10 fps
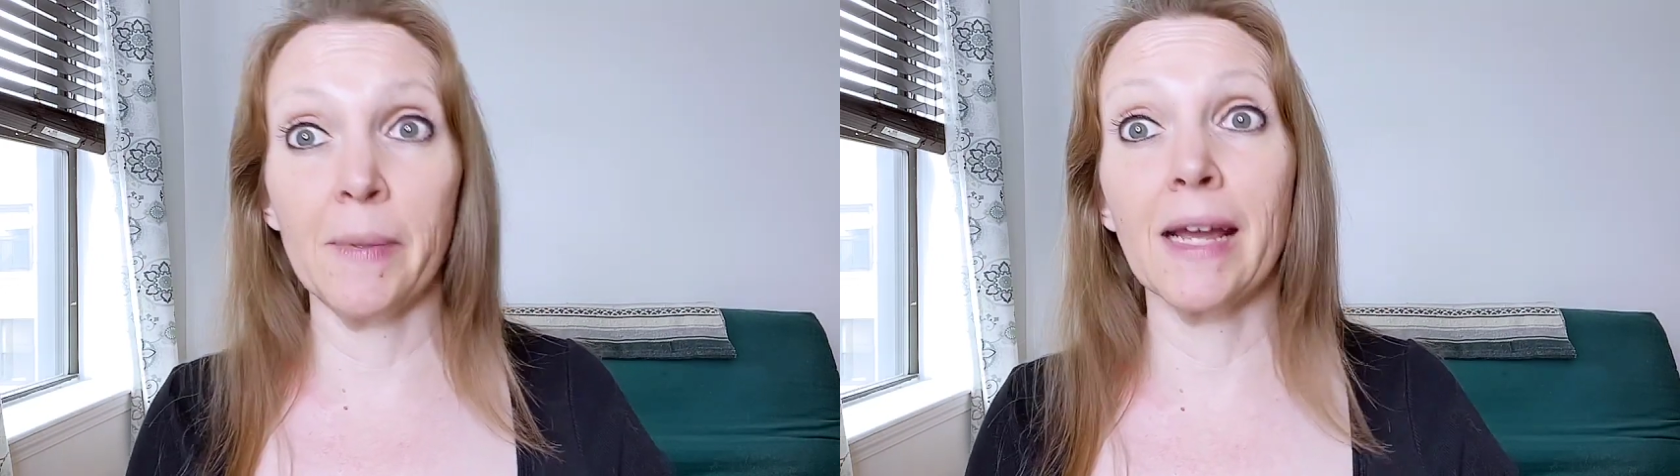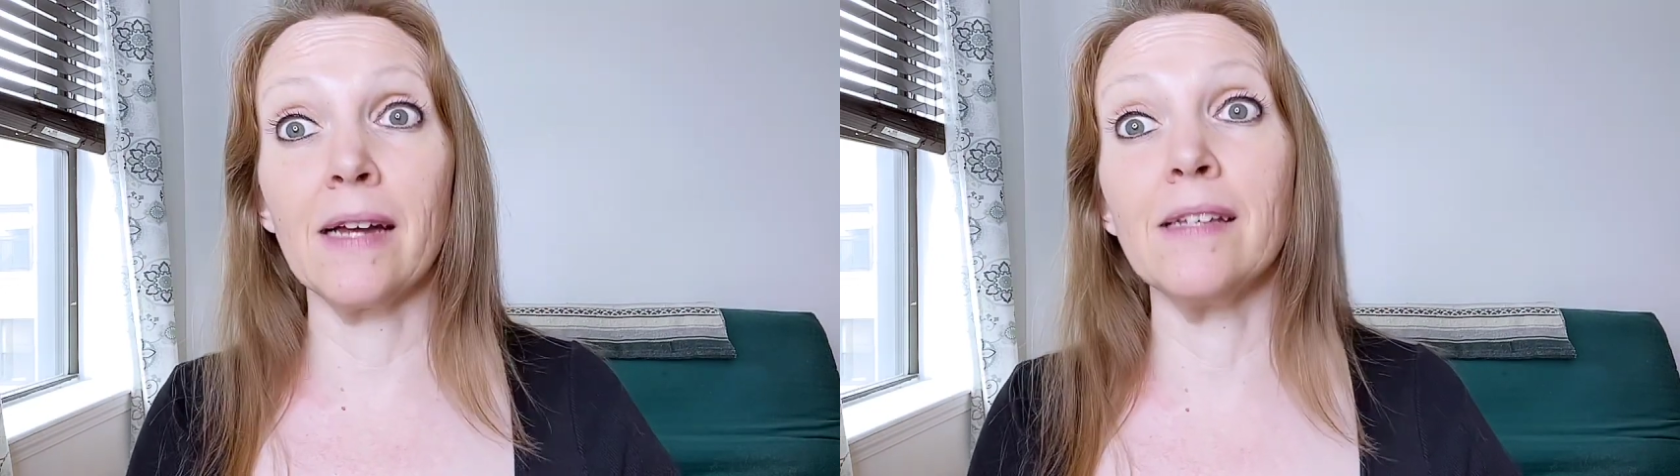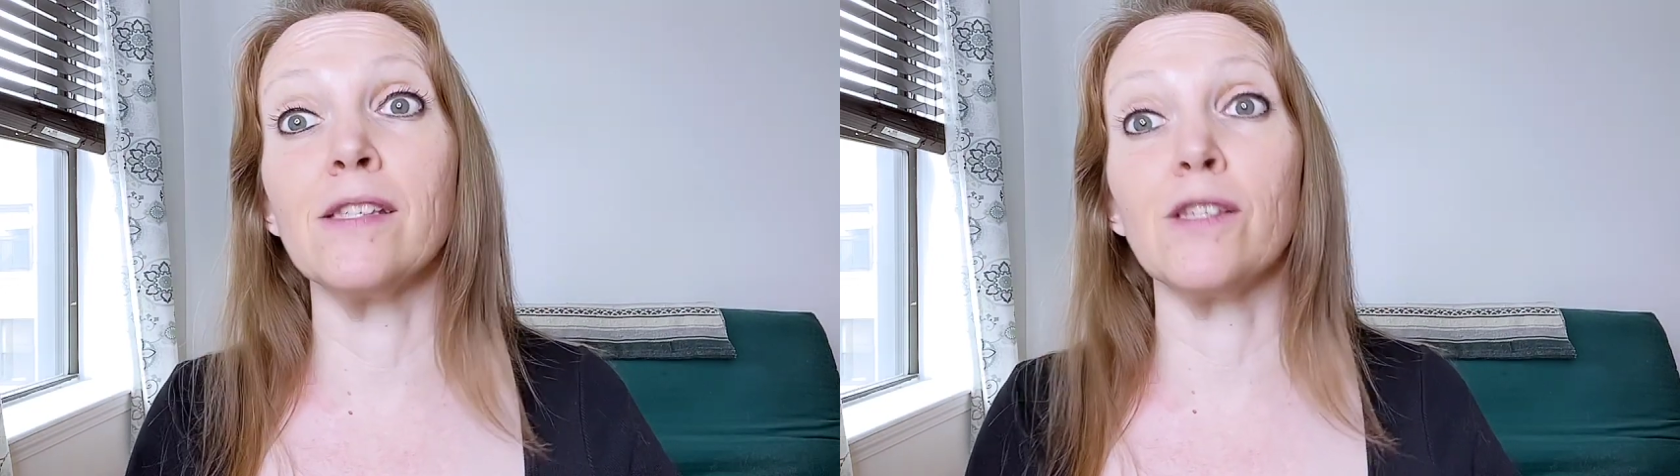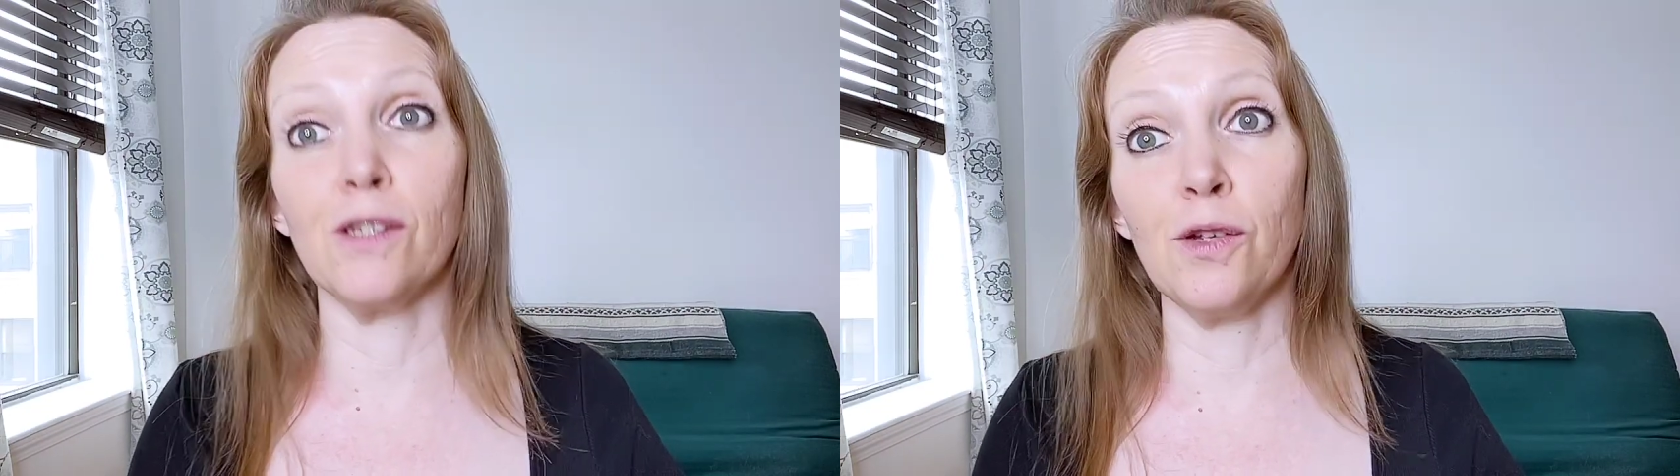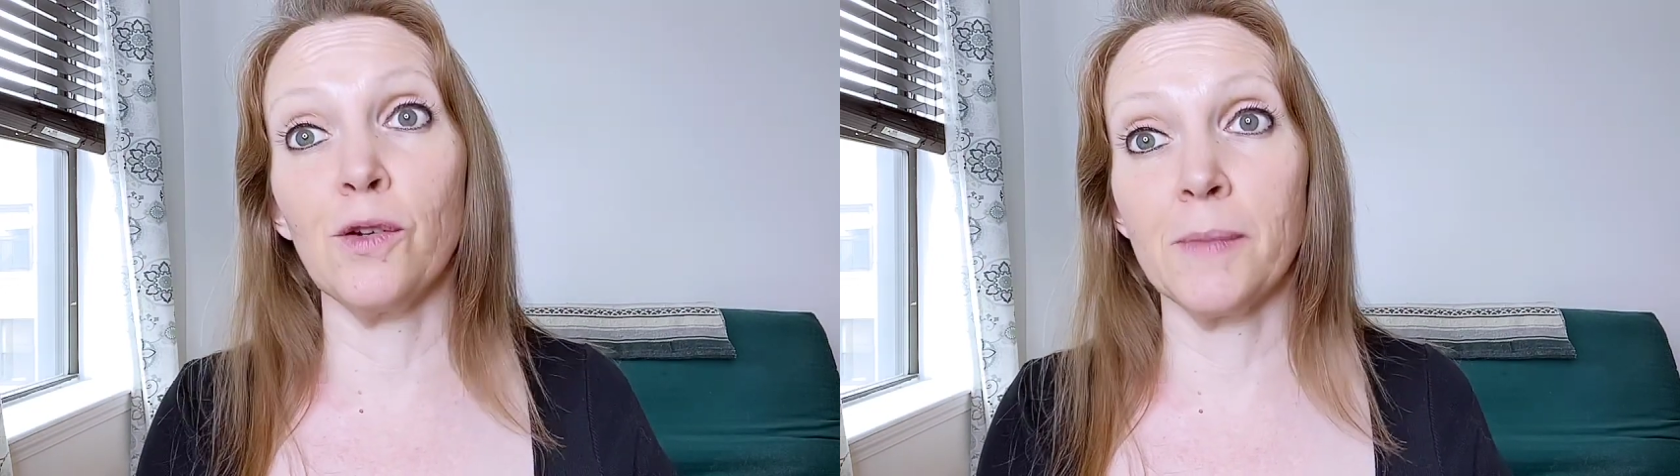because
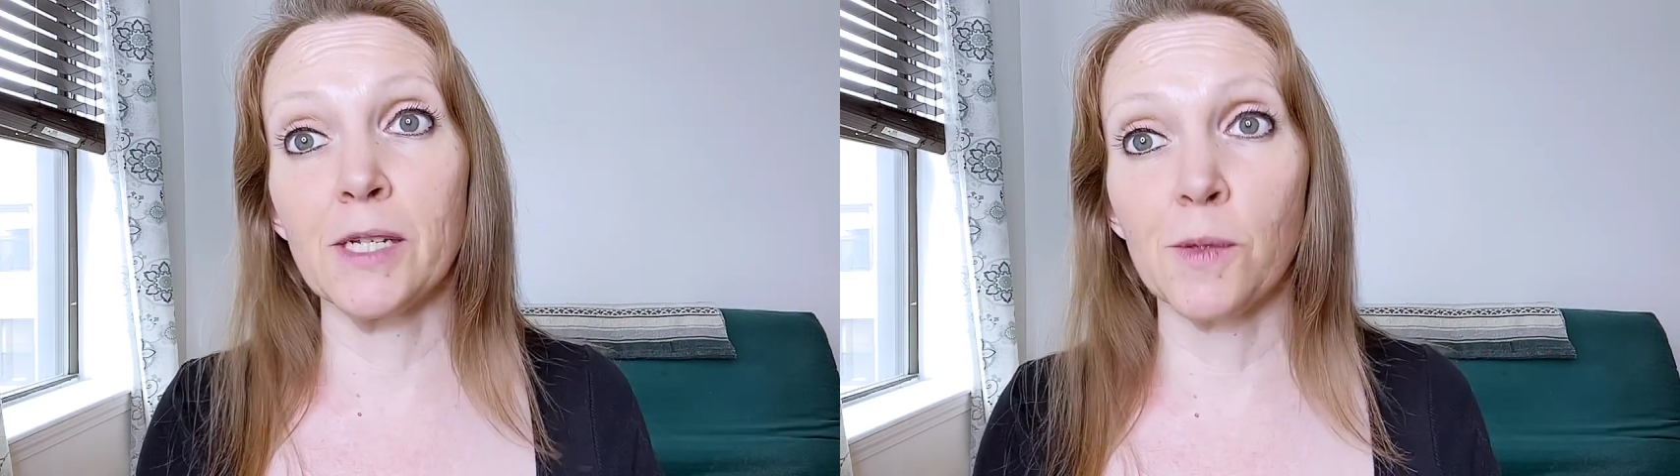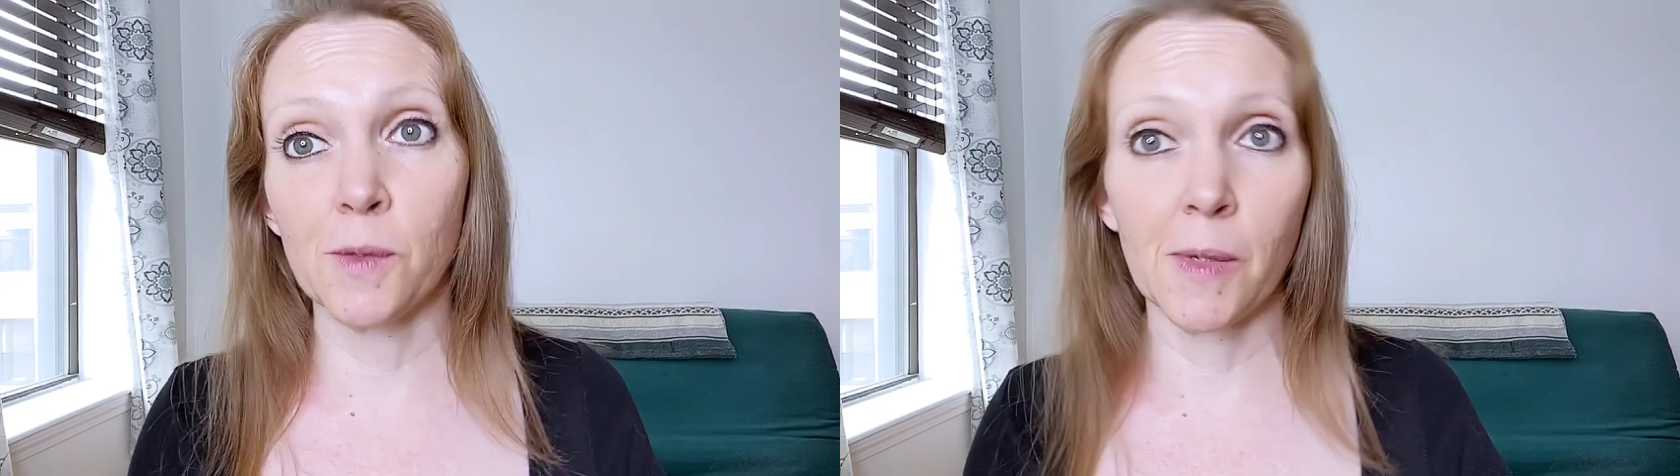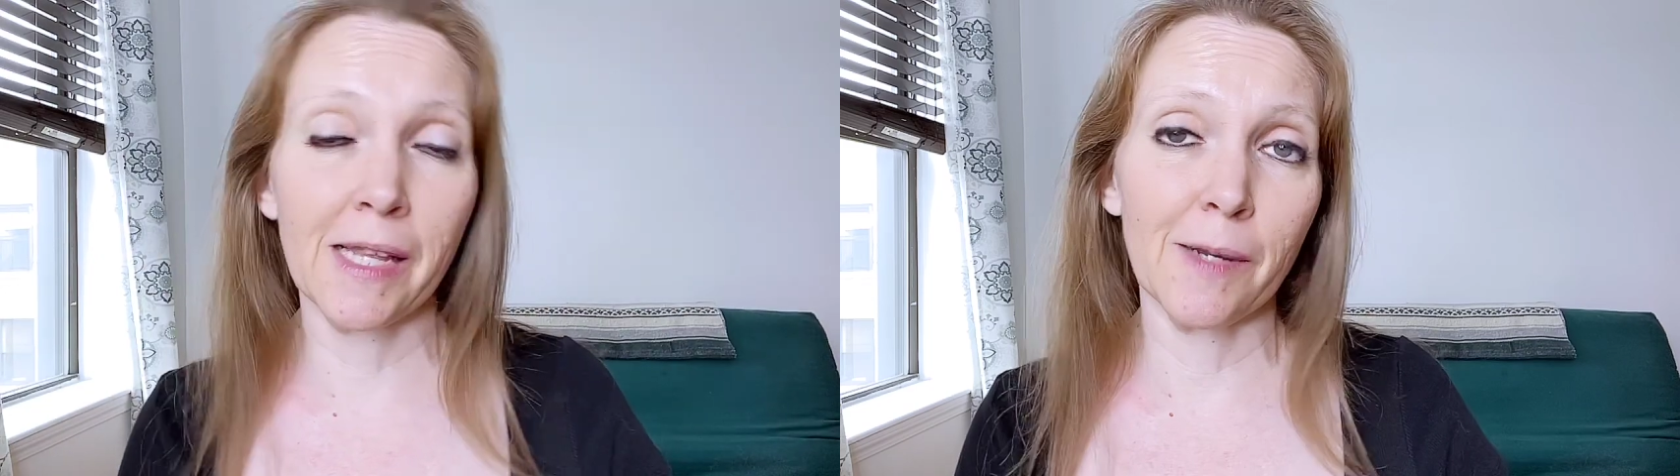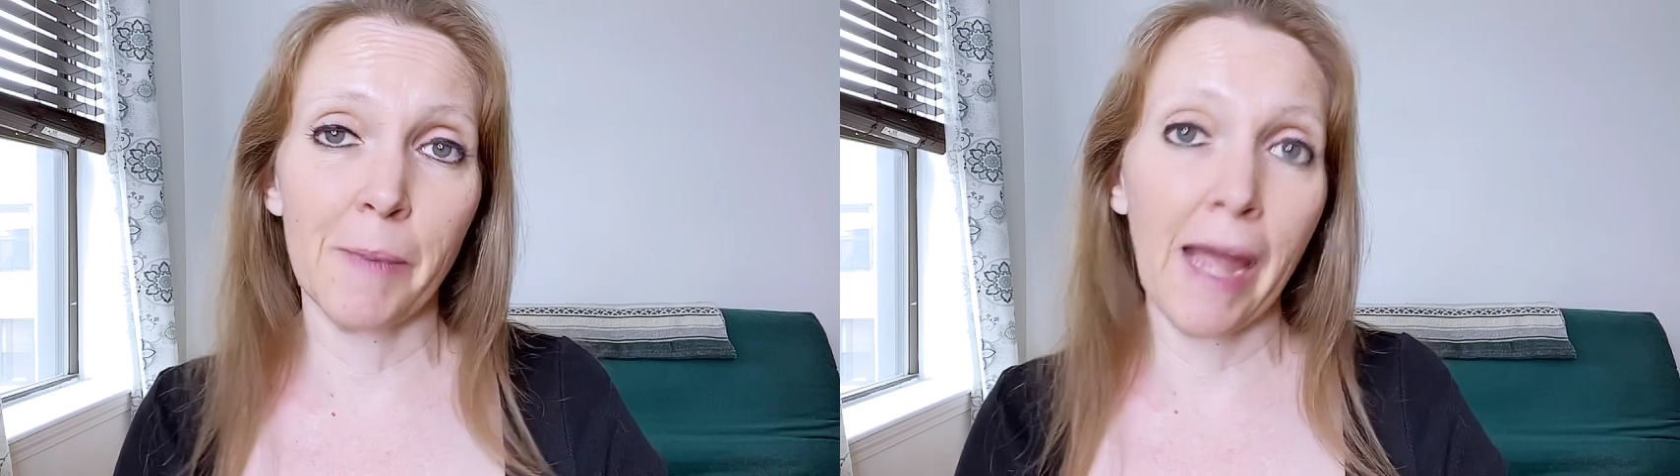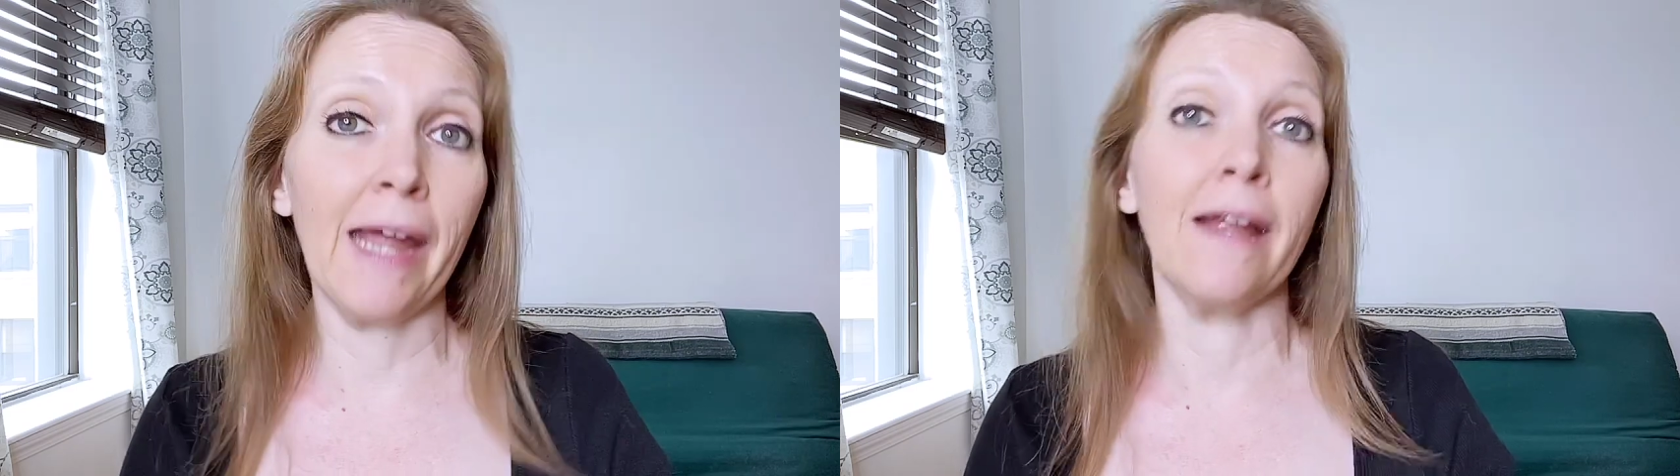Eudemus was willing to
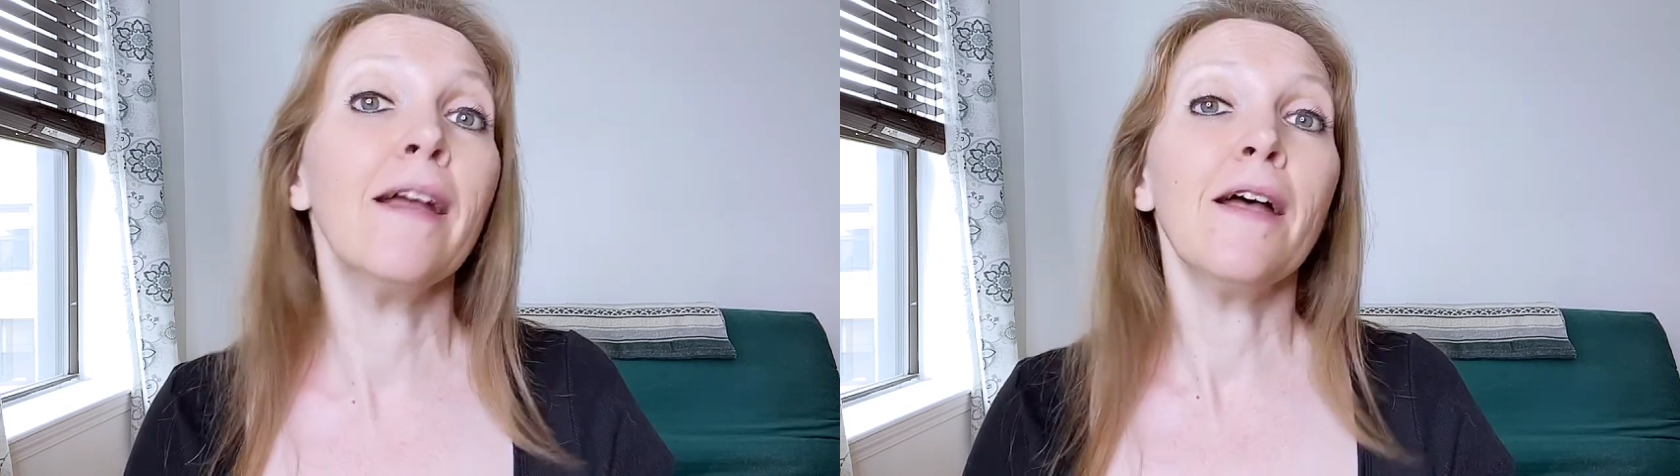pay